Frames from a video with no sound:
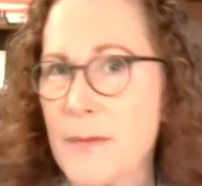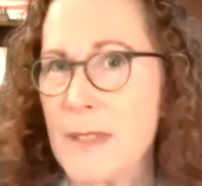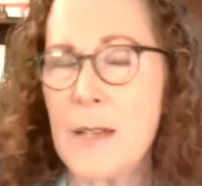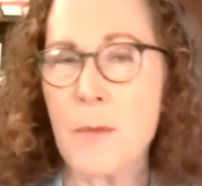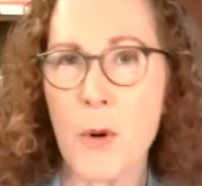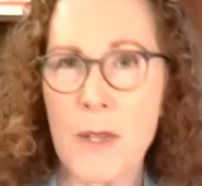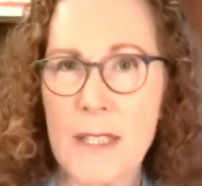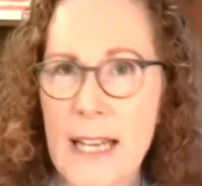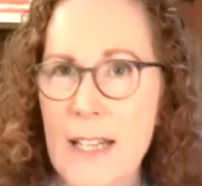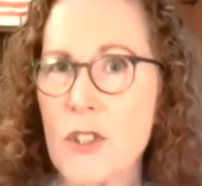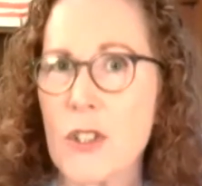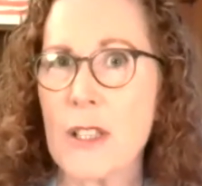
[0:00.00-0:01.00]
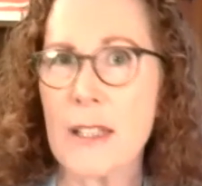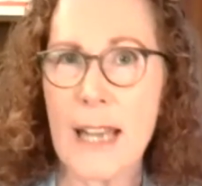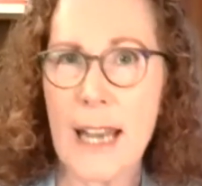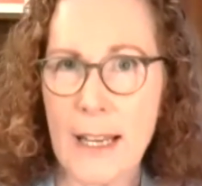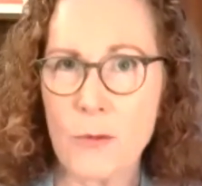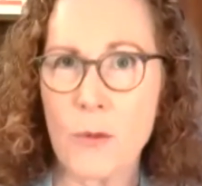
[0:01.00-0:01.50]

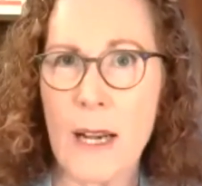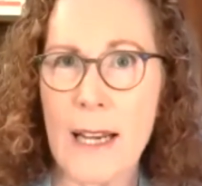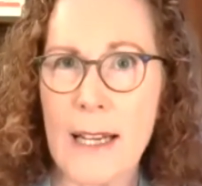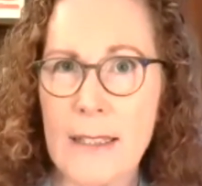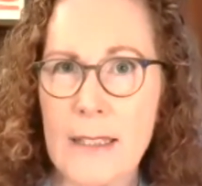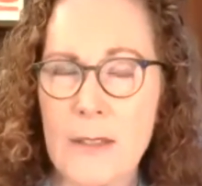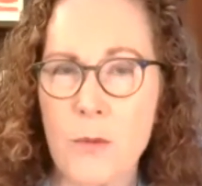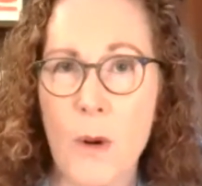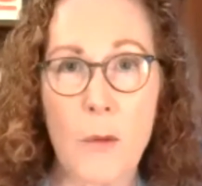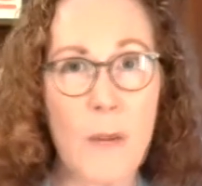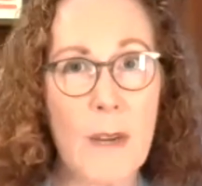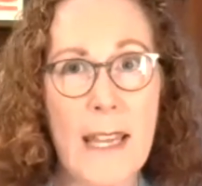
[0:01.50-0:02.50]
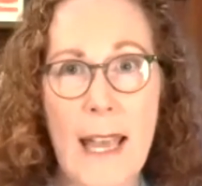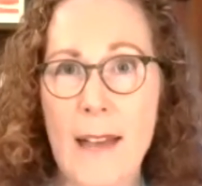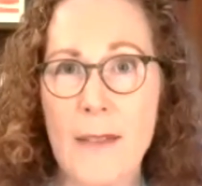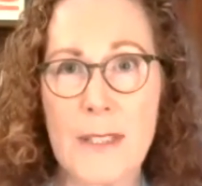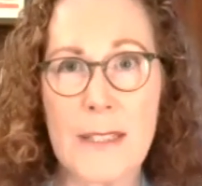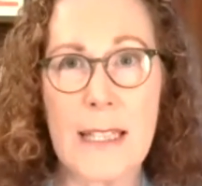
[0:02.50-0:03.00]
deportation and raids, where we
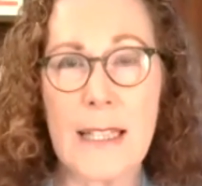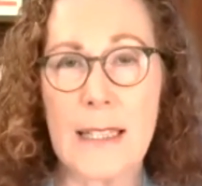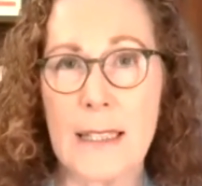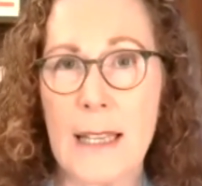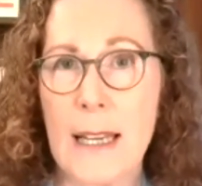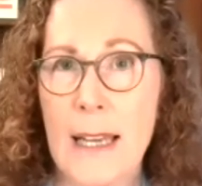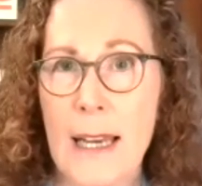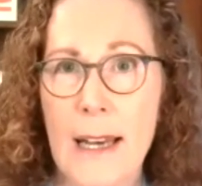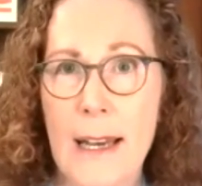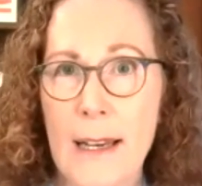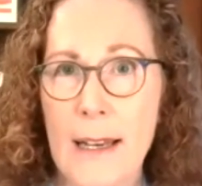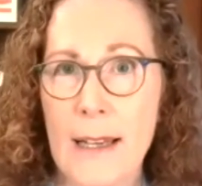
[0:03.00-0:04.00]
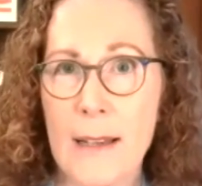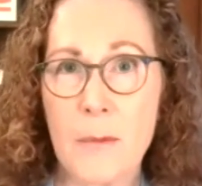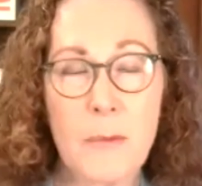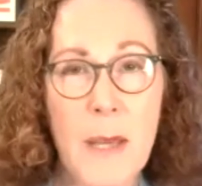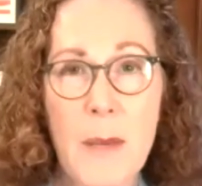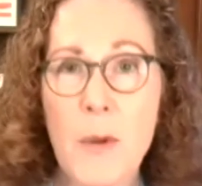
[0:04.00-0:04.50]
have seen
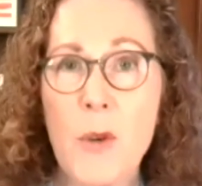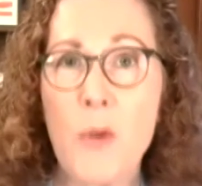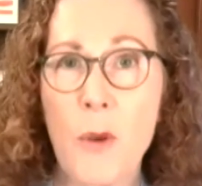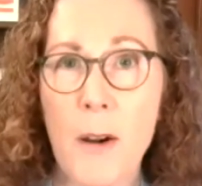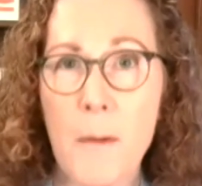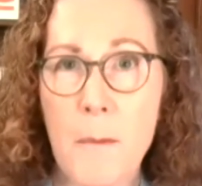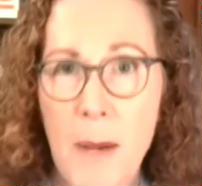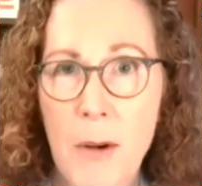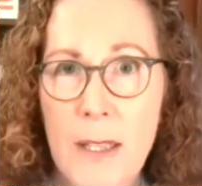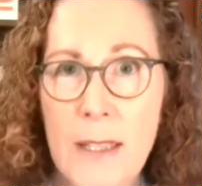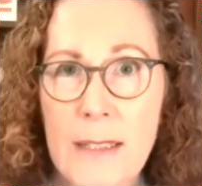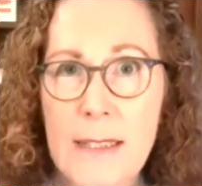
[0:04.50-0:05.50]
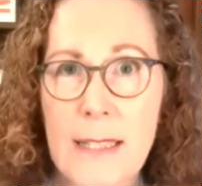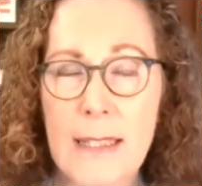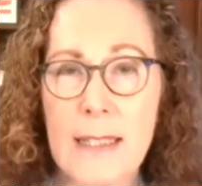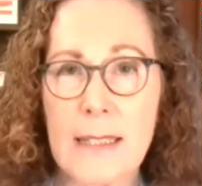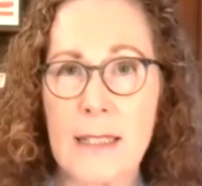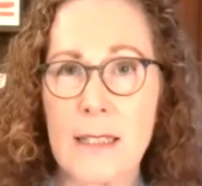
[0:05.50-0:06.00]
people who are American
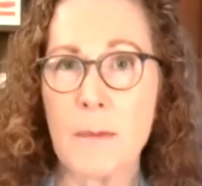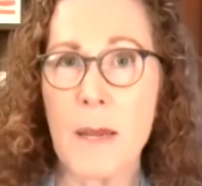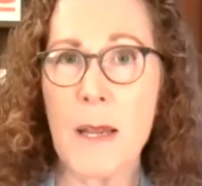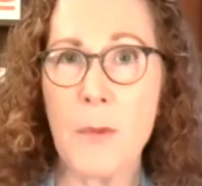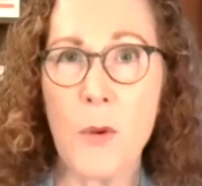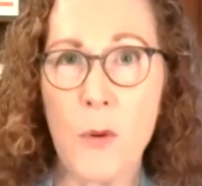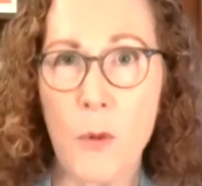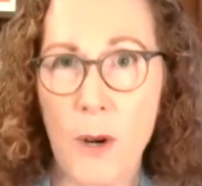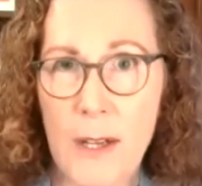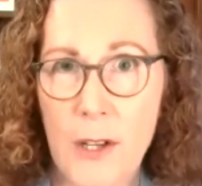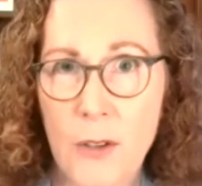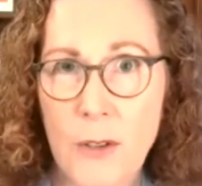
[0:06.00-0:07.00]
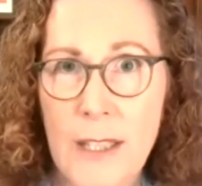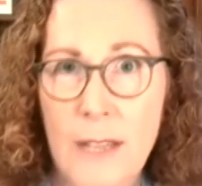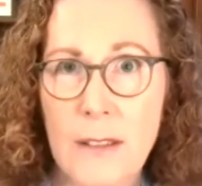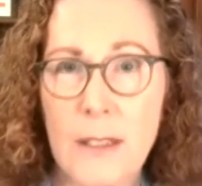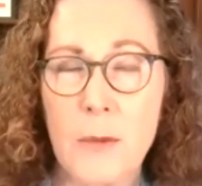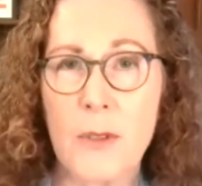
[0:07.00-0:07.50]
citizens, people who are here
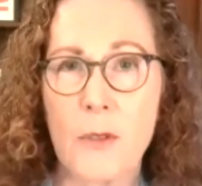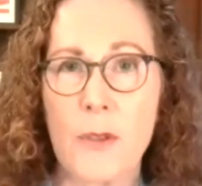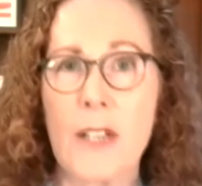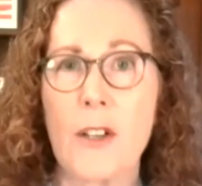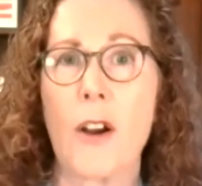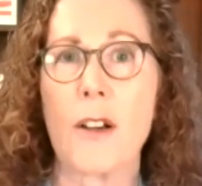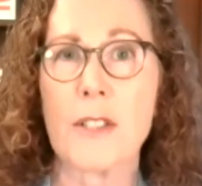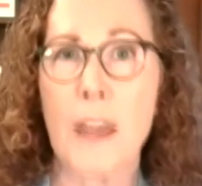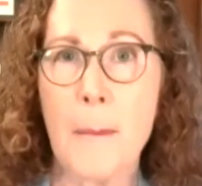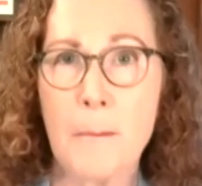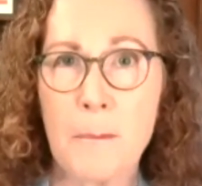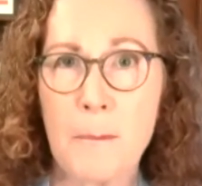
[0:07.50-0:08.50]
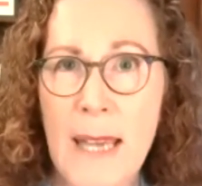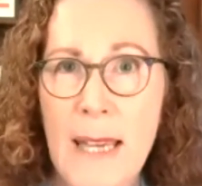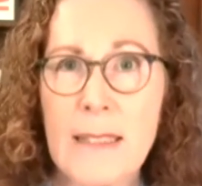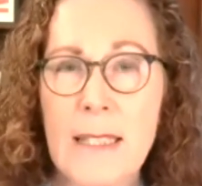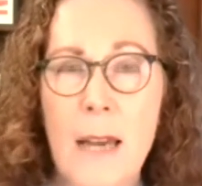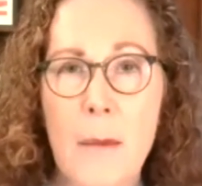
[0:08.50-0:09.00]
legally with green cards,
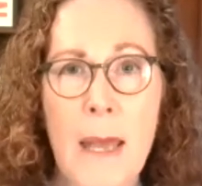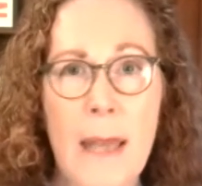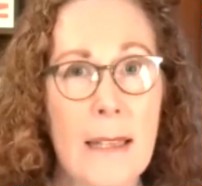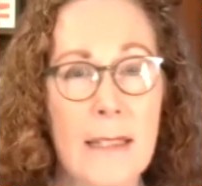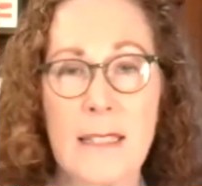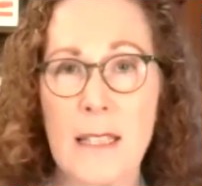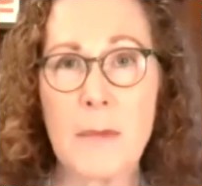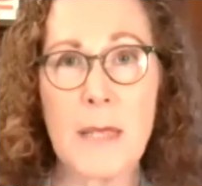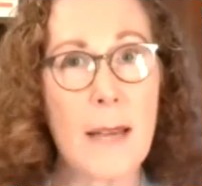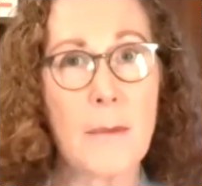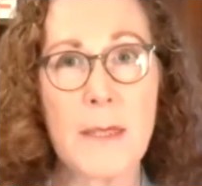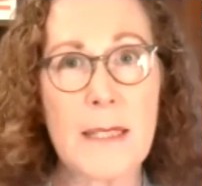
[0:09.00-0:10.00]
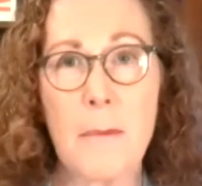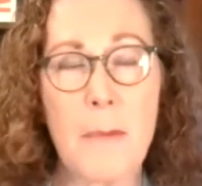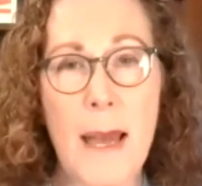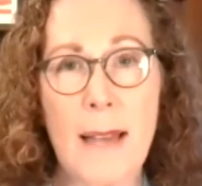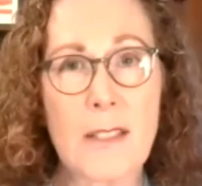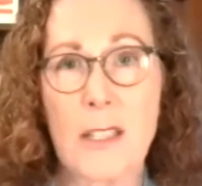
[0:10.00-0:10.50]
picked up, sometimes sent
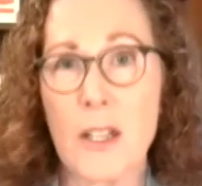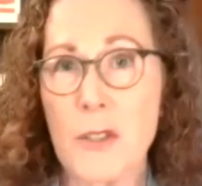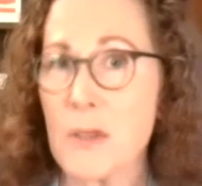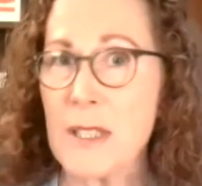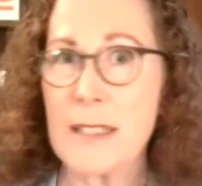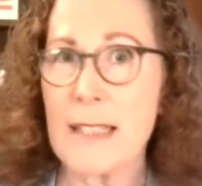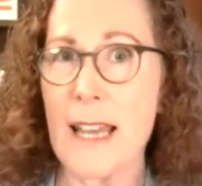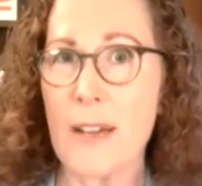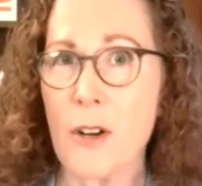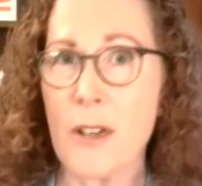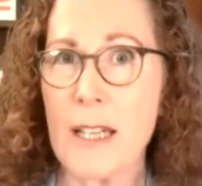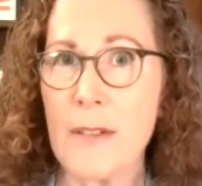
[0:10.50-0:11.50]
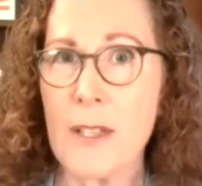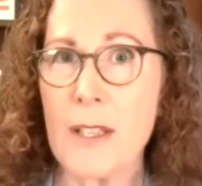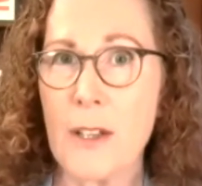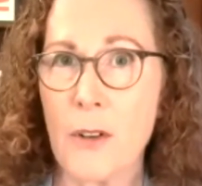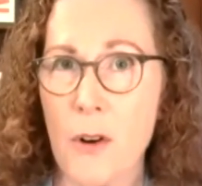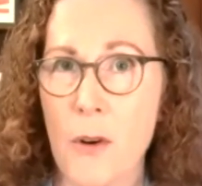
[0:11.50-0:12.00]
back to countries that aren't even
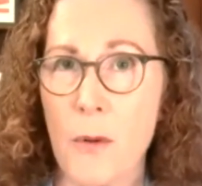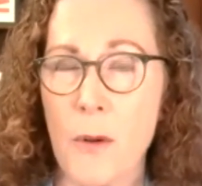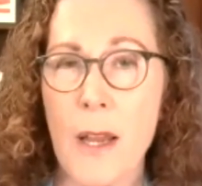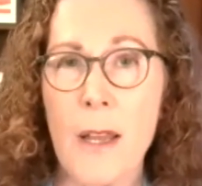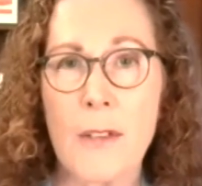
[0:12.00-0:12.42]
their own.